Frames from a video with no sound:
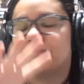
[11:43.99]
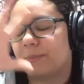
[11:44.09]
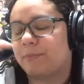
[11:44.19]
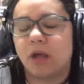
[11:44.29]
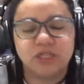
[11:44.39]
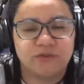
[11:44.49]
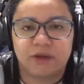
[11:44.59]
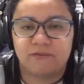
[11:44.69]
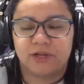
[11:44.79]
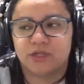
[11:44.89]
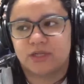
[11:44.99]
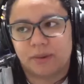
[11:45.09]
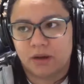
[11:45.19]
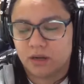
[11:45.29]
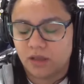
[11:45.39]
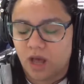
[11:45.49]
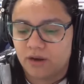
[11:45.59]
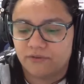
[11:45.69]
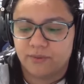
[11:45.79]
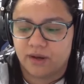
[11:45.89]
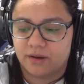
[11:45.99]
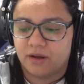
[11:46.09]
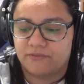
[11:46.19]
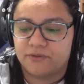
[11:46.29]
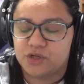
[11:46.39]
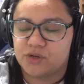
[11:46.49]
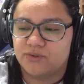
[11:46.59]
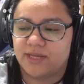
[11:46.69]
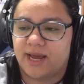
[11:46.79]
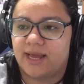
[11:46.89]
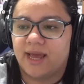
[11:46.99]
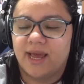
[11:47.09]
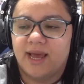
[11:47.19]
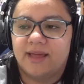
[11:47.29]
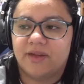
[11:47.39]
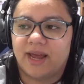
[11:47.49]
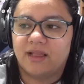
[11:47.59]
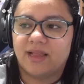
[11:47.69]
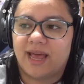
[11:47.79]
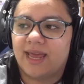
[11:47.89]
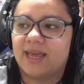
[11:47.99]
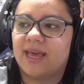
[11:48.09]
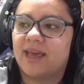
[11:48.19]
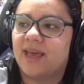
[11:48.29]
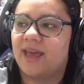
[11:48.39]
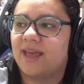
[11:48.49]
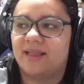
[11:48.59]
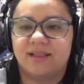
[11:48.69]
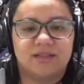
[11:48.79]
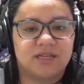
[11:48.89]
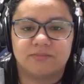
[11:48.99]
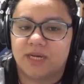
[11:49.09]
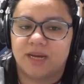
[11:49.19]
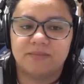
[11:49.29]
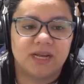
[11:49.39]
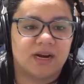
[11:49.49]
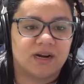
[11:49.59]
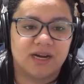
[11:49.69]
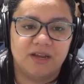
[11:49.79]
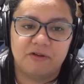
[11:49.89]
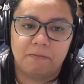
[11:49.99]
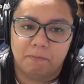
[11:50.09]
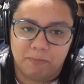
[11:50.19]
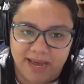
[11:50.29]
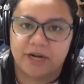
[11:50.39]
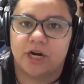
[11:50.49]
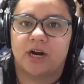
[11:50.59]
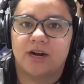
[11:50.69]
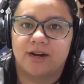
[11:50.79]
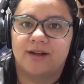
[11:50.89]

a bunch of fanfictions about a lot of the shows that I like, and sometimes they are even better